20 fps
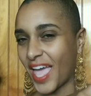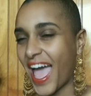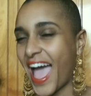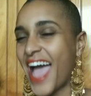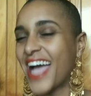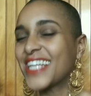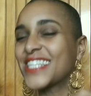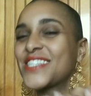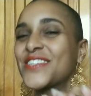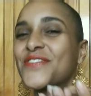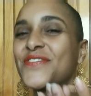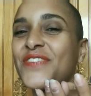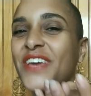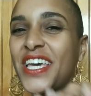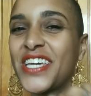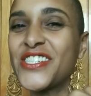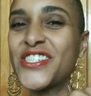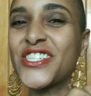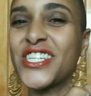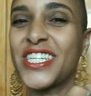
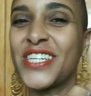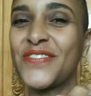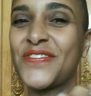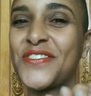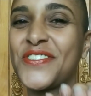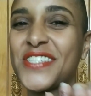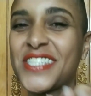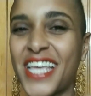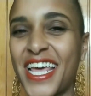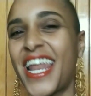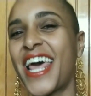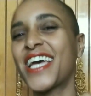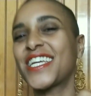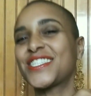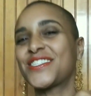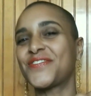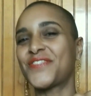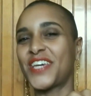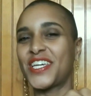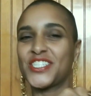Activation. If you said
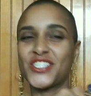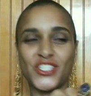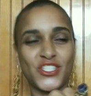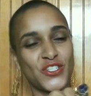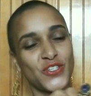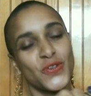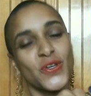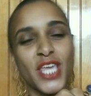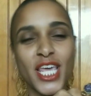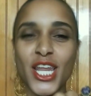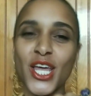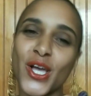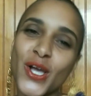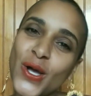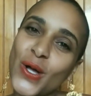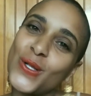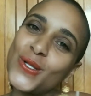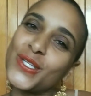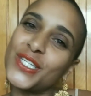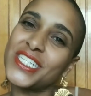activation, you get a
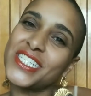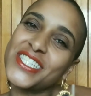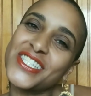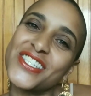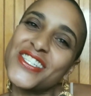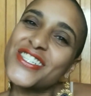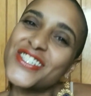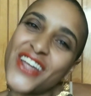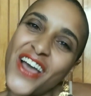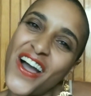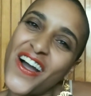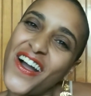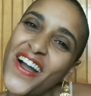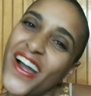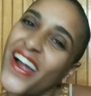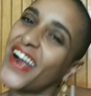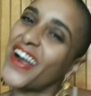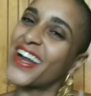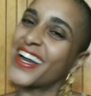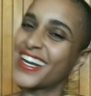golden
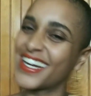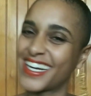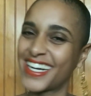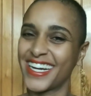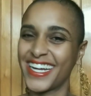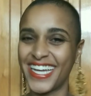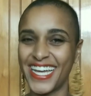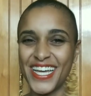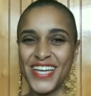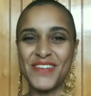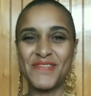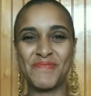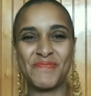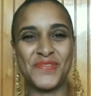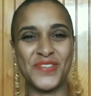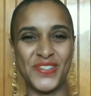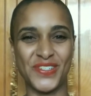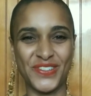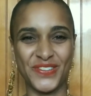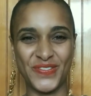star.
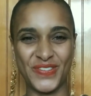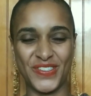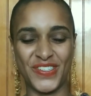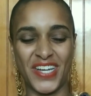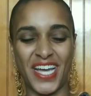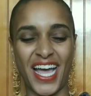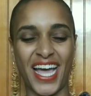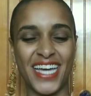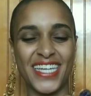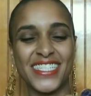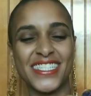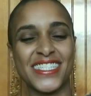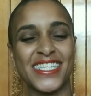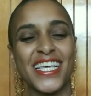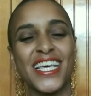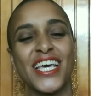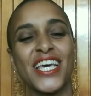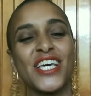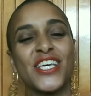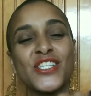Beautiful, guys.
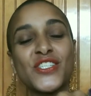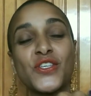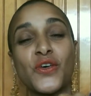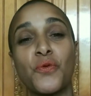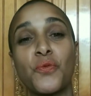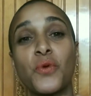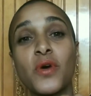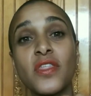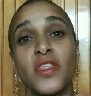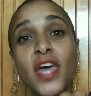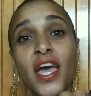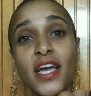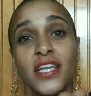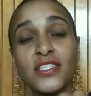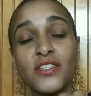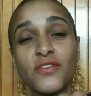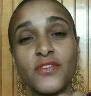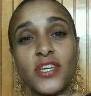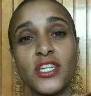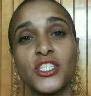So with
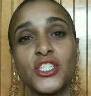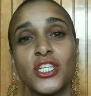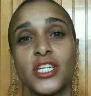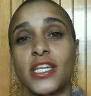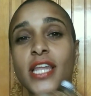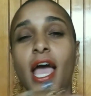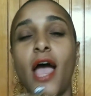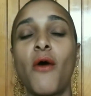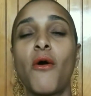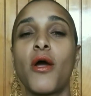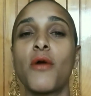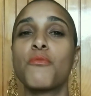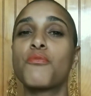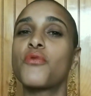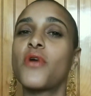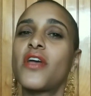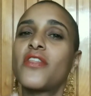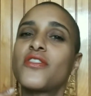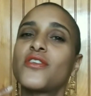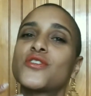activation, now our
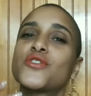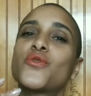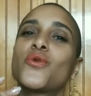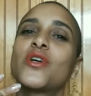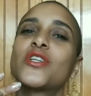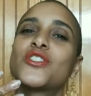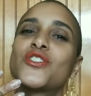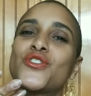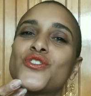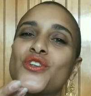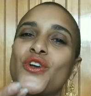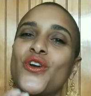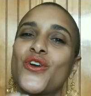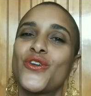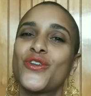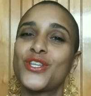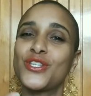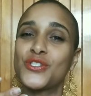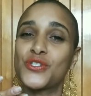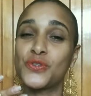breath is going to
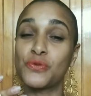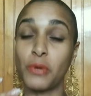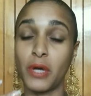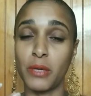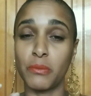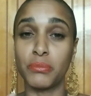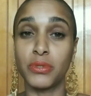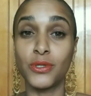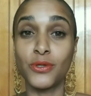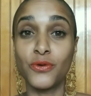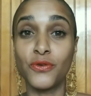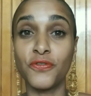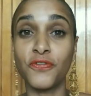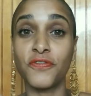turn into a blue